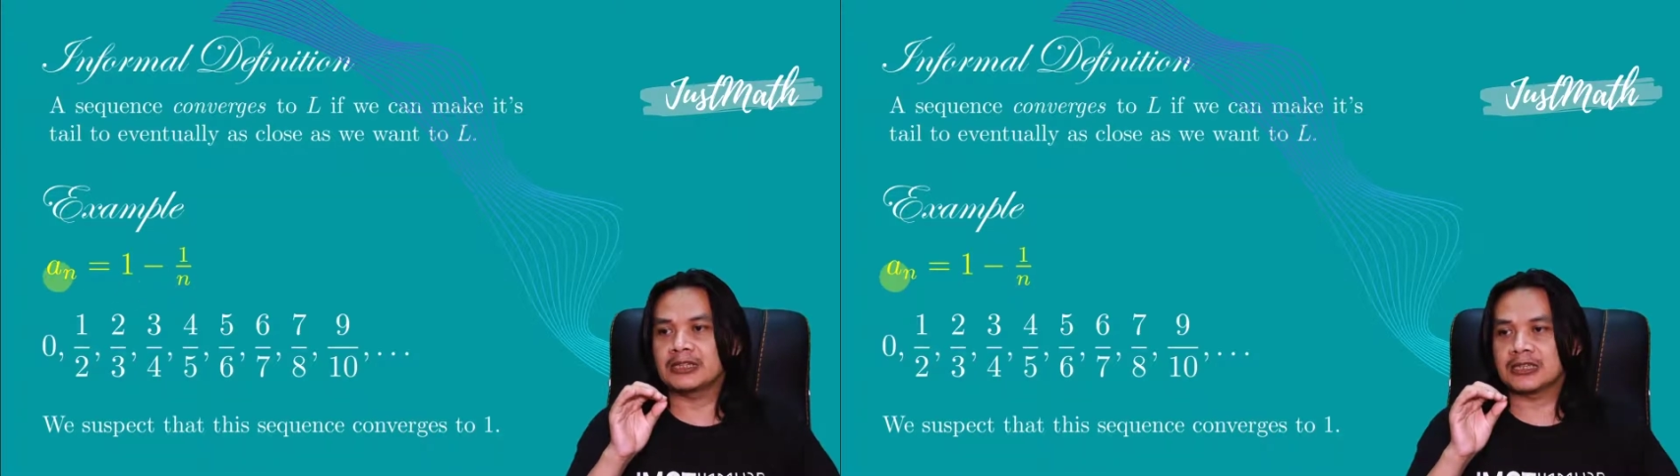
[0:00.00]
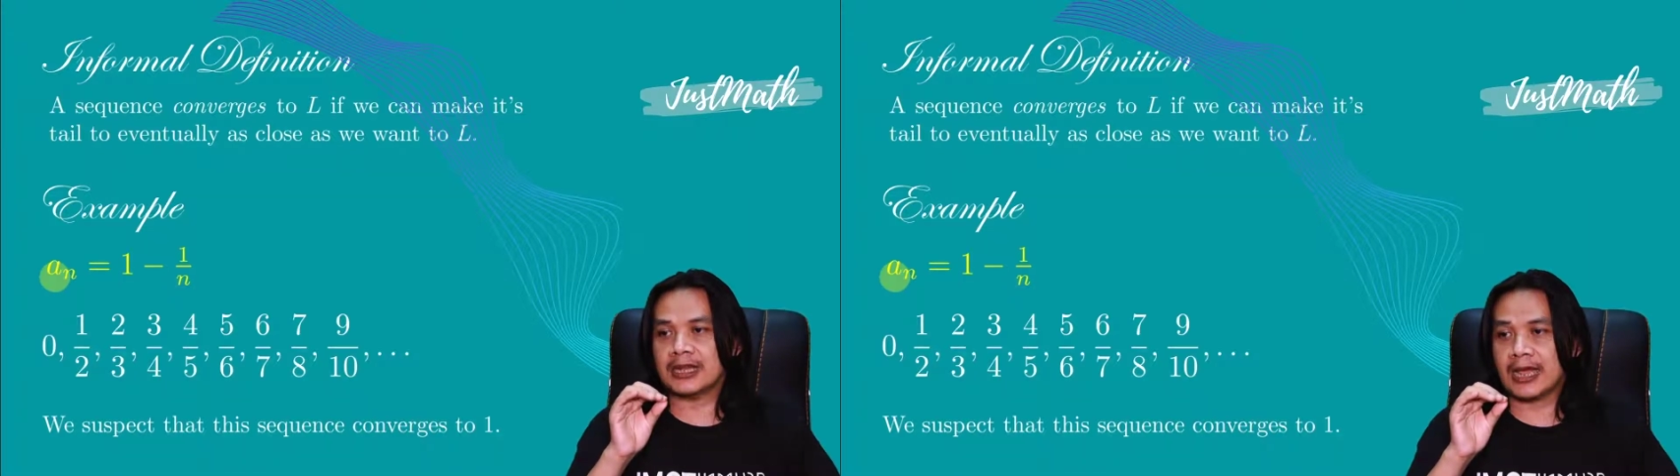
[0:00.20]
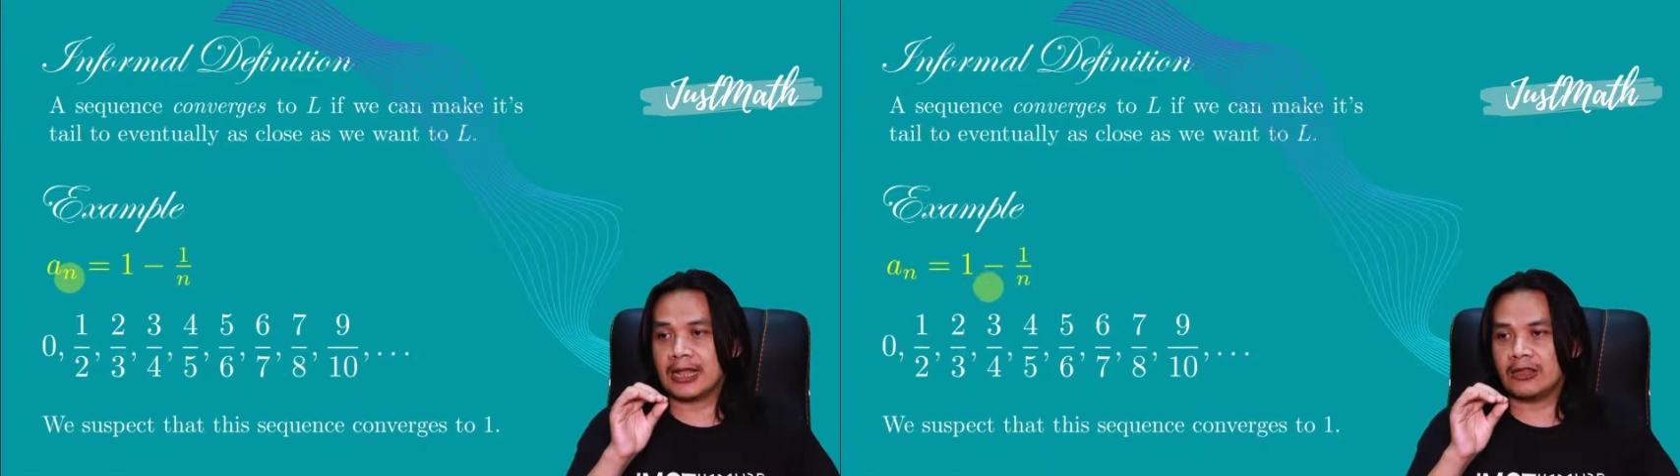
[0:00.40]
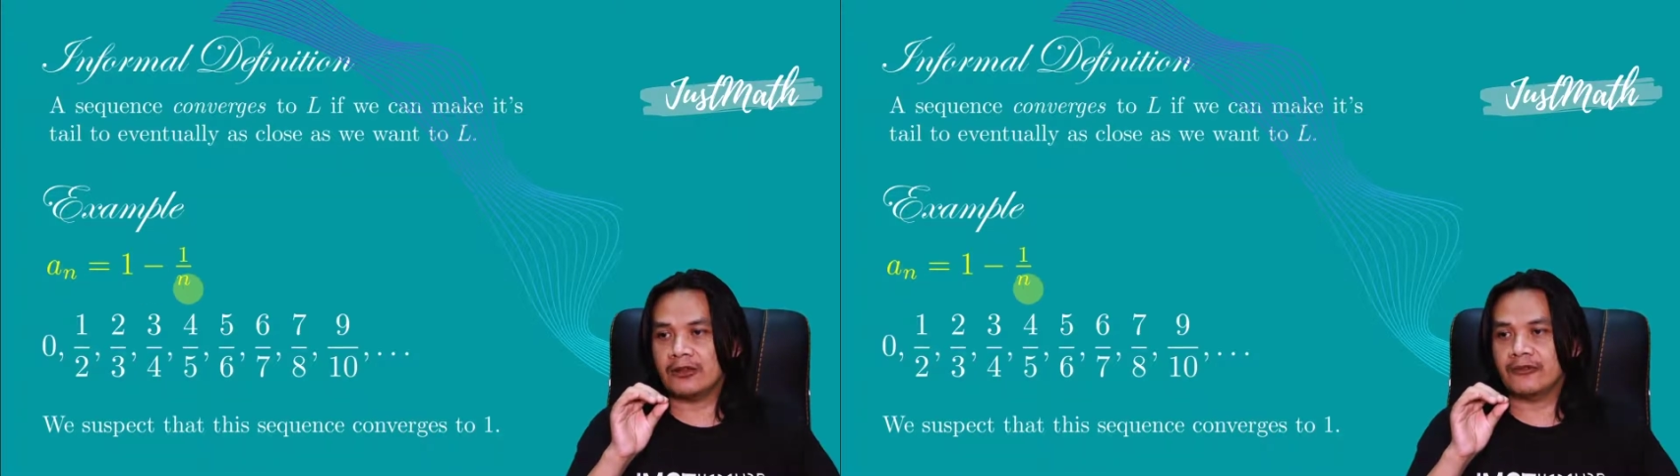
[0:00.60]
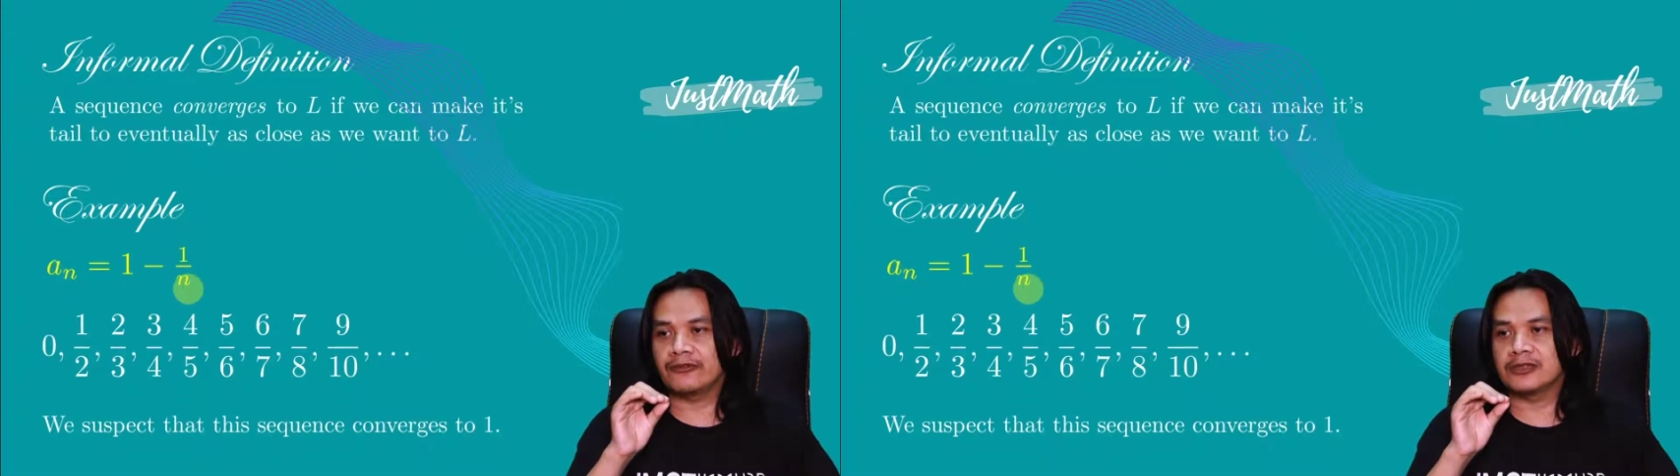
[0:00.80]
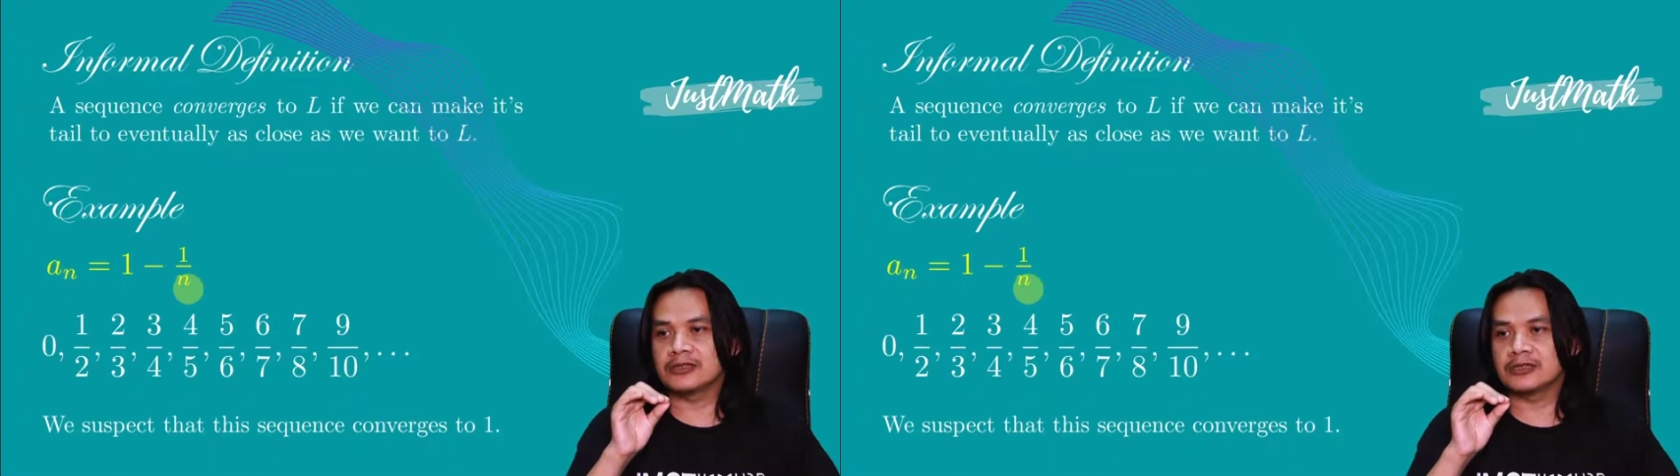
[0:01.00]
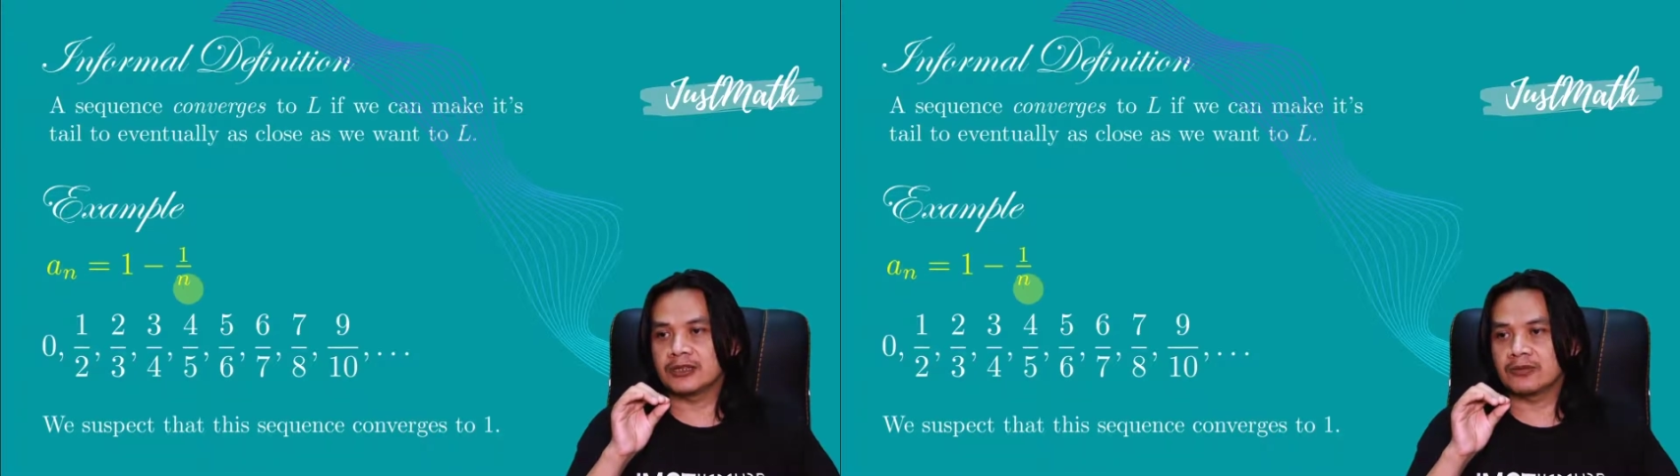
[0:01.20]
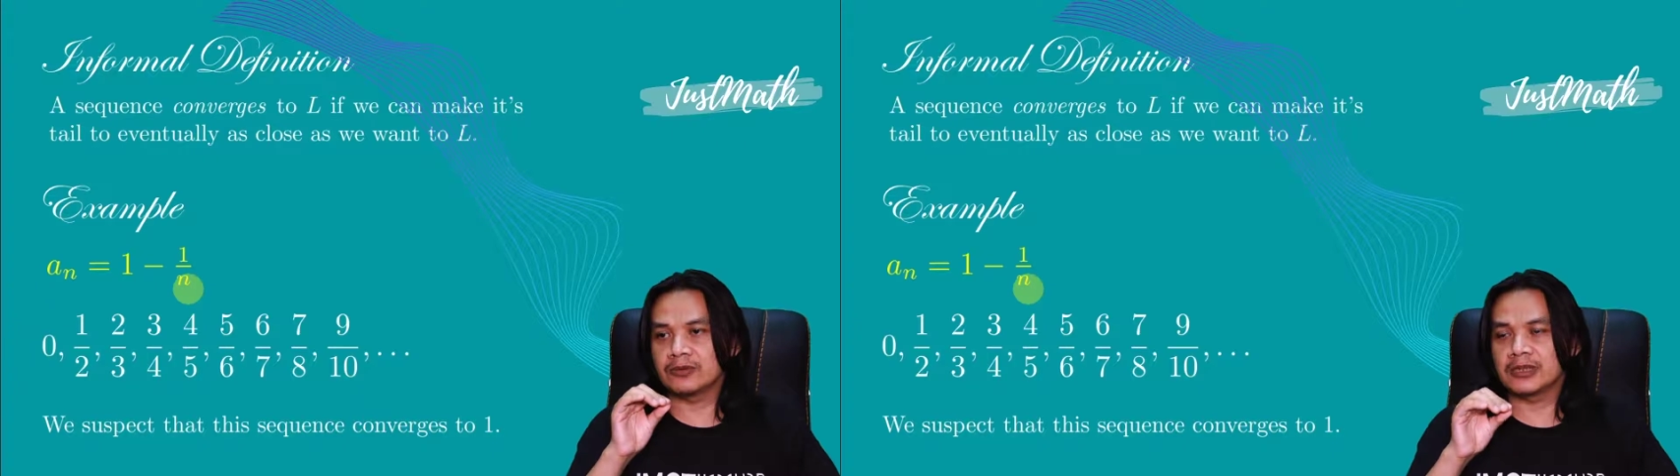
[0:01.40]
tail of this
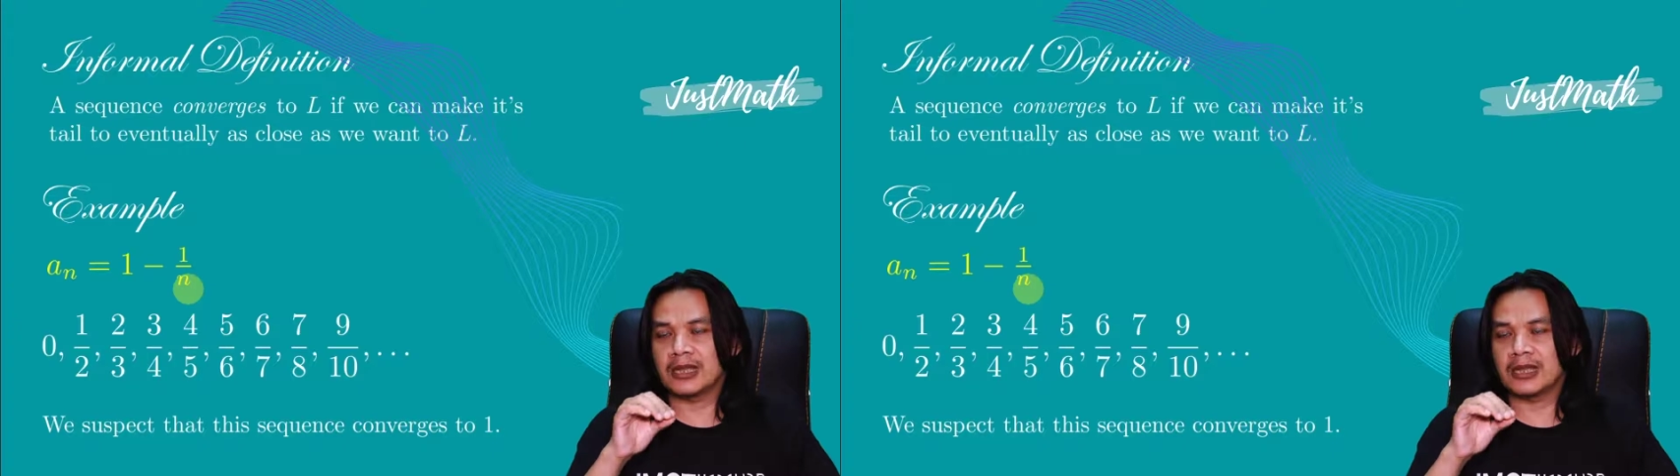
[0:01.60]
sequence